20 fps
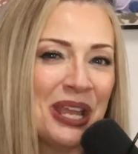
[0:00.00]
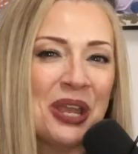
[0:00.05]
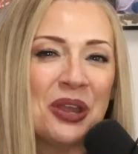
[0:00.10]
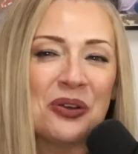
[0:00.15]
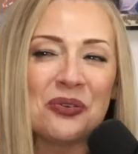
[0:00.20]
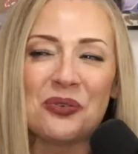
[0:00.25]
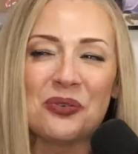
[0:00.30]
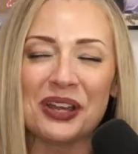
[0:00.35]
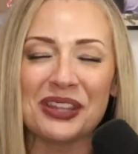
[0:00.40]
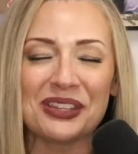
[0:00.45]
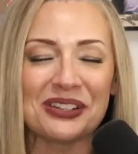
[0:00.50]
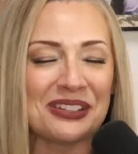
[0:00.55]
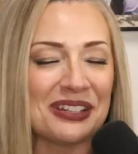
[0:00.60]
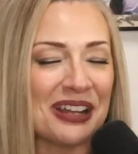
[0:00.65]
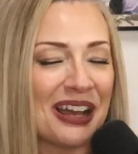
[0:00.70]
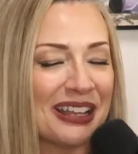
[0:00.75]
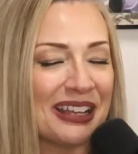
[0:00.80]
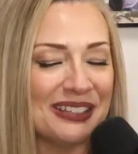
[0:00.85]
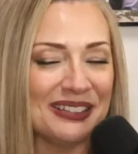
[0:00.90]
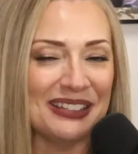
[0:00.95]
whether or
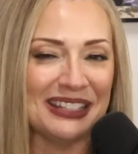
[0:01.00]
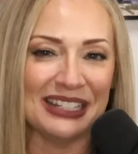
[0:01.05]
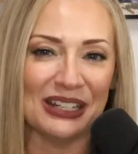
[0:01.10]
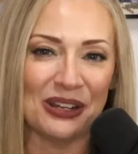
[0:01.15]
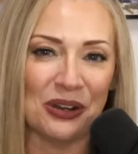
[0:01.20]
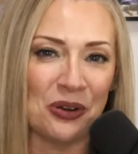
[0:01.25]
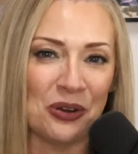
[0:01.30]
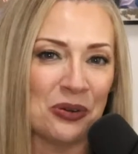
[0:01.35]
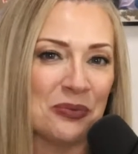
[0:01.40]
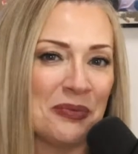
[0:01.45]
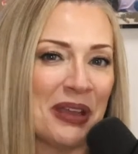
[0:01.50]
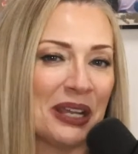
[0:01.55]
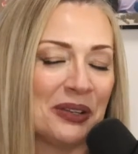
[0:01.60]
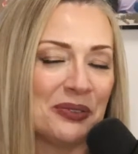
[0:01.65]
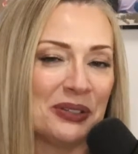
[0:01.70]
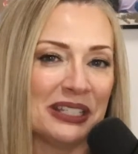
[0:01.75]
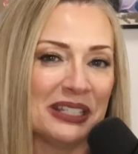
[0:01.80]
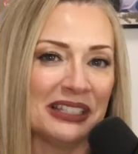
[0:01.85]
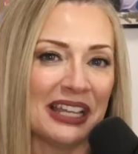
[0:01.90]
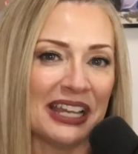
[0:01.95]
not you need a home
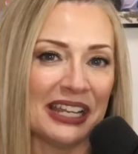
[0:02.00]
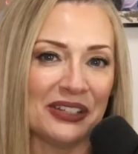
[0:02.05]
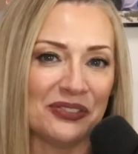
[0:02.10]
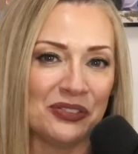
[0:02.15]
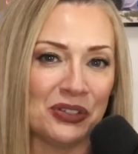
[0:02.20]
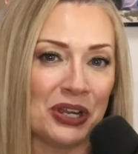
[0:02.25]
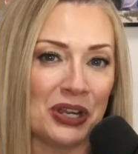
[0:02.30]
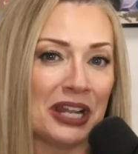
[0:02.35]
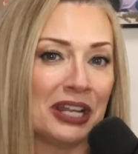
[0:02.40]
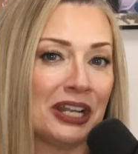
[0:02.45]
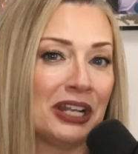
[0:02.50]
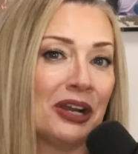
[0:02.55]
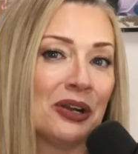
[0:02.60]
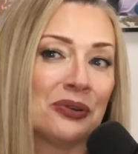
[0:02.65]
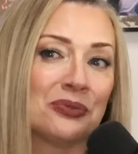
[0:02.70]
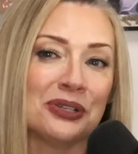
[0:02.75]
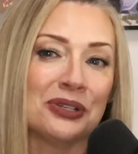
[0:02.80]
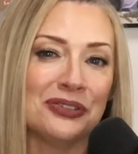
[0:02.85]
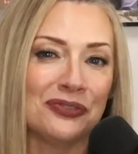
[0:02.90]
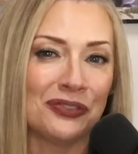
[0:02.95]
equity line of credit, a
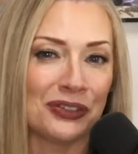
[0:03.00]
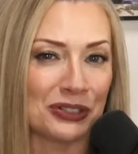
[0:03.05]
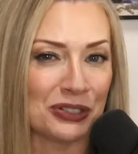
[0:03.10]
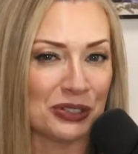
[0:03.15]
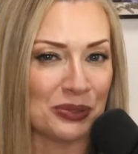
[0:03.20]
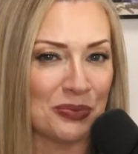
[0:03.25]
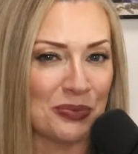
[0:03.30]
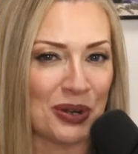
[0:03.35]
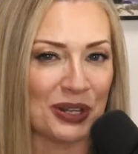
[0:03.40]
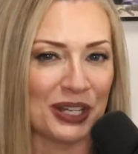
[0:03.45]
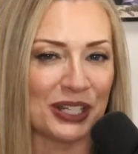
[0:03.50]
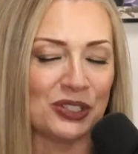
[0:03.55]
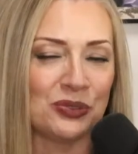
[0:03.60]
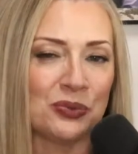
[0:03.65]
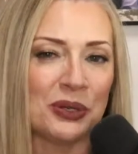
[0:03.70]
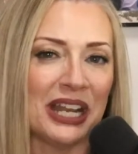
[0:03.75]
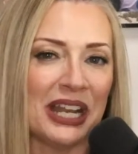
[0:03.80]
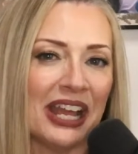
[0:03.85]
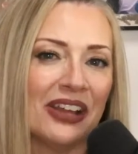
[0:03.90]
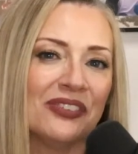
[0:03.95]
reverse mortgage,
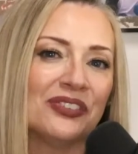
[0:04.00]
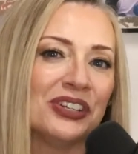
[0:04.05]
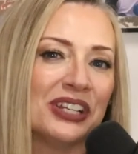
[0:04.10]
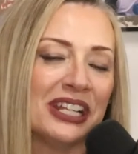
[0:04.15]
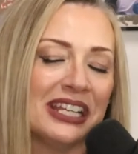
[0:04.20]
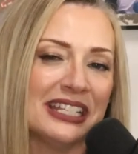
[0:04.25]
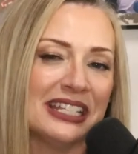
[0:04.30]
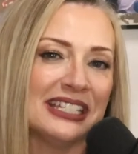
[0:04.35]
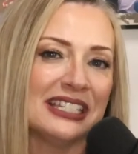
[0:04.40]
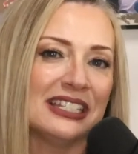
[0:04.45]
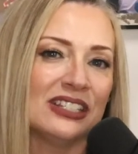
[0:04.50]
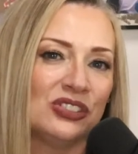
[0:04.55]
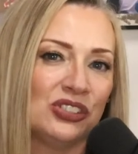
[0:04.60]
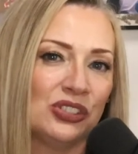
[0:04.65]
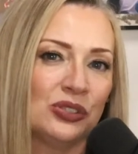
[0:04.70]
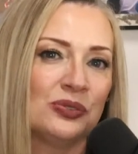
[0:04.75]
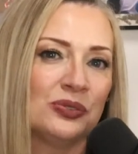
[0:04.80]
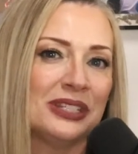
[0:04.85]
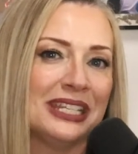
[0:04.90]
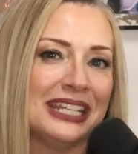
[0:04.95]
whatever it is that
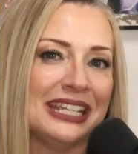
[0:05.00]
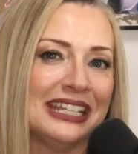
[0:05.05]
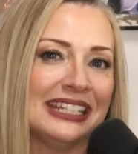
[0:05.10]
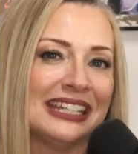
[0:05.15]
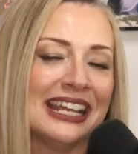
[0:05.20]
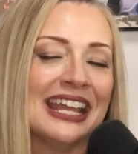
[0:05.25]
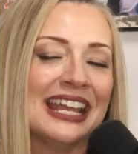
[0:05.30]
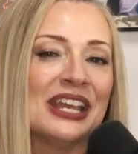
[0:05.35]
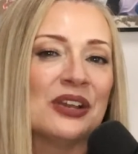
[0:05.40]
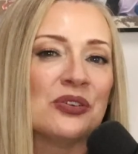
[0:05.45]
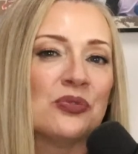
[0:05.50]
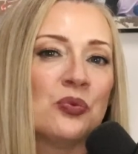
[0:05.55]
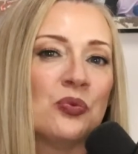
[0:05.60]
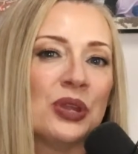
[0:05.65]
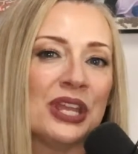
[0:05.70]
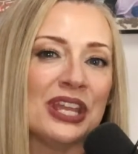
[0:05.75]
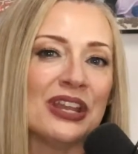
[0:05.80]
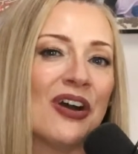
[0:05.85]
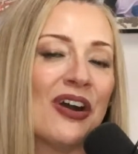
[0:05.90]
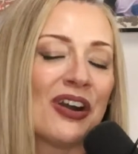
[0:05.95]
you need,
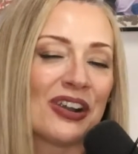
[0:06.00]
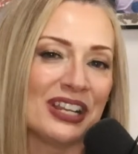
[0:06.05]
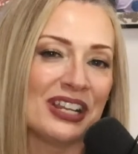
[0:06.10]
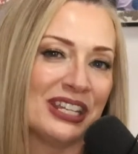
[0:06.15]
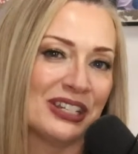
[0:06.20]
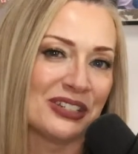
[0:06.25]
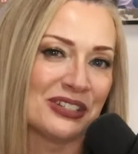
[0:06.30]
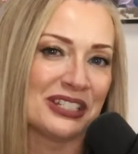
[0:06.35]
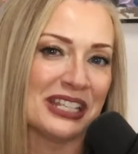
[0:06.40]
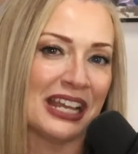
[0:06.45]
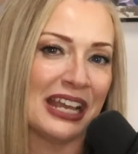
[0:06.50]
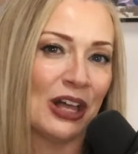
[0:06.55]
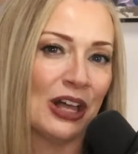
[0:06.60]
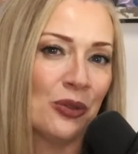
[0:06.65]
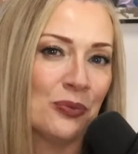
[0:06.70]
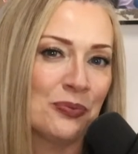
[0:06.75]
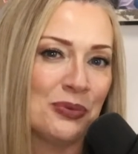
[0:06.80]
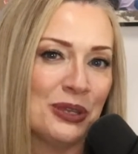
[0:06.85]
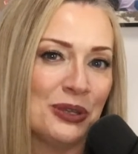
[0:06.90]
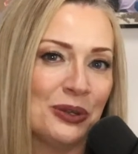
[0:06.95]
we are here to
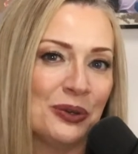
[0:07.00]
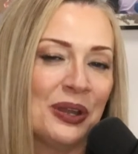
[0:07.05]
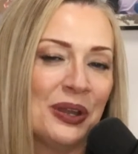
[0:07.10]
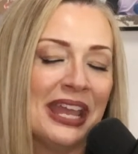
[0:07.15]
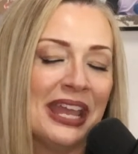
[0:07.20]
help you.